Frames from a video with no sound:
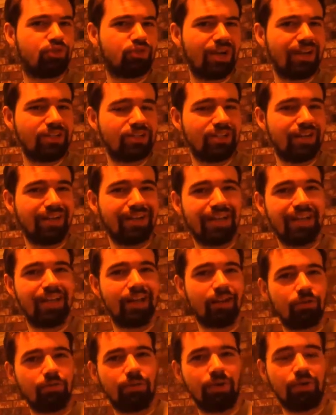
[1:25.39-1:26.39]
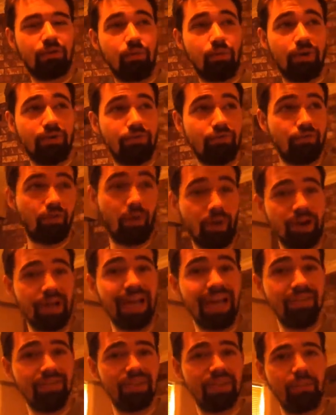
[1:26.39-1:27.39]
trash-talking Xbox One for
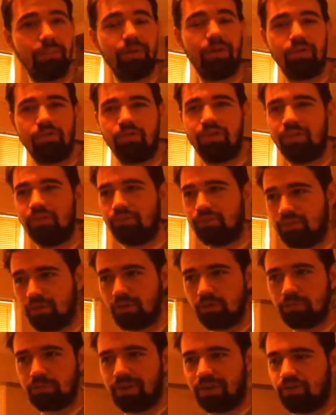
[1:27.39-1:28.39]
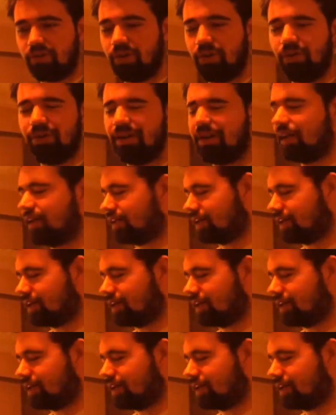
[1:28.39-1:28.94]
having the policy in the first place going,